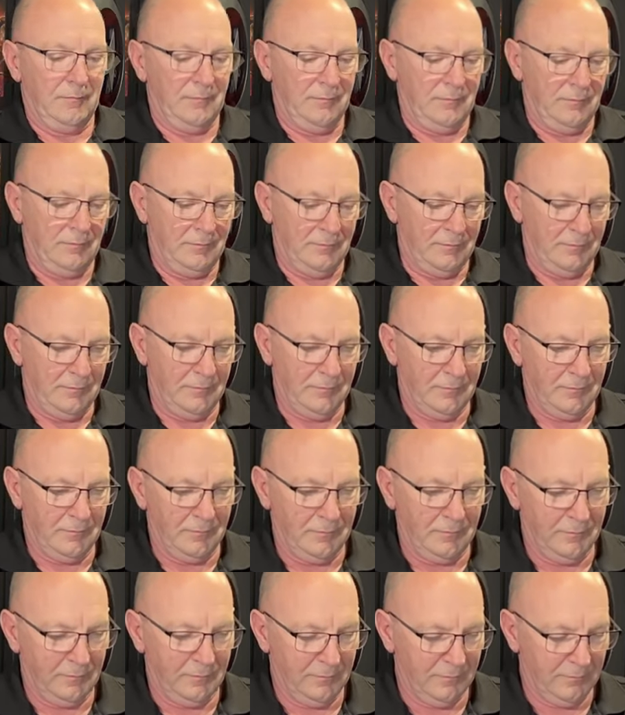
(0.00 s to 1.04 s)

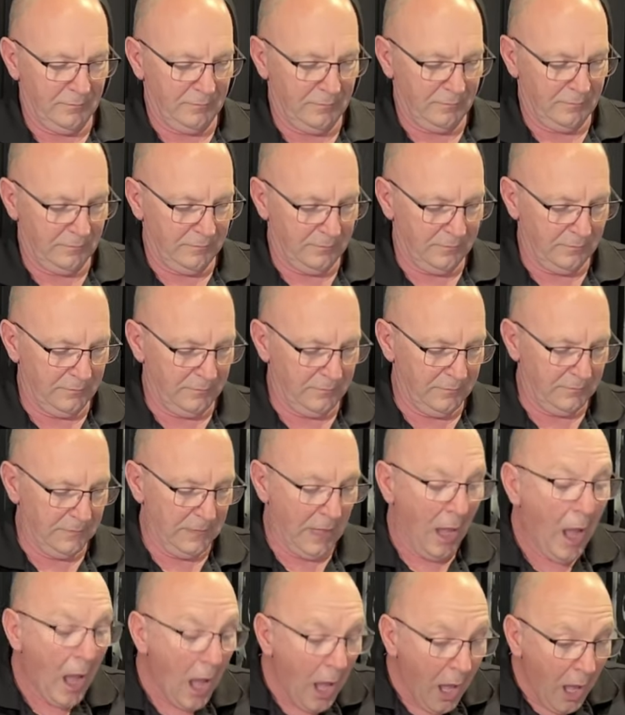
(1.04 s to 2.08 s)

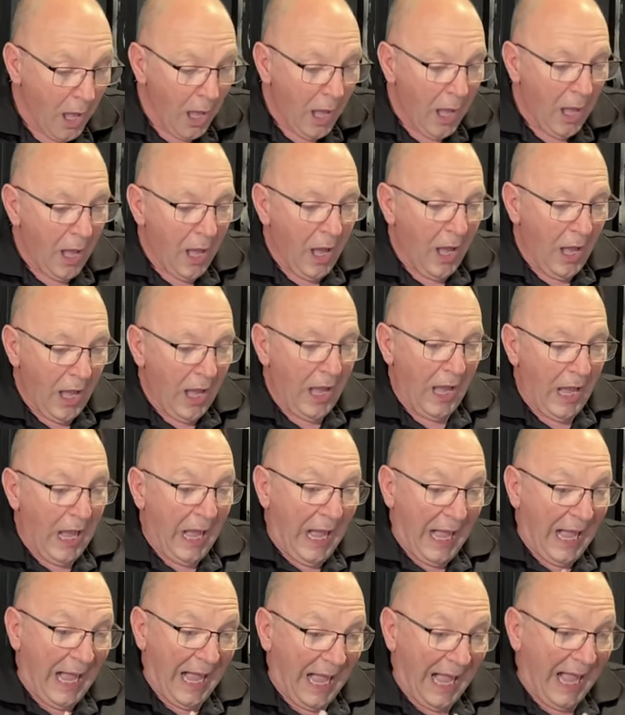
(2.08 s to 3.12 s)

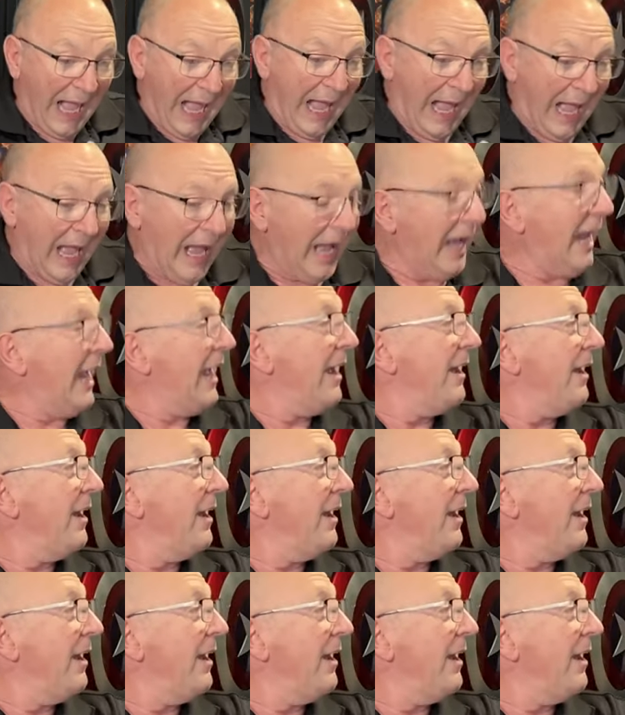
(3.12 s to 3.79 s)
(not speaking)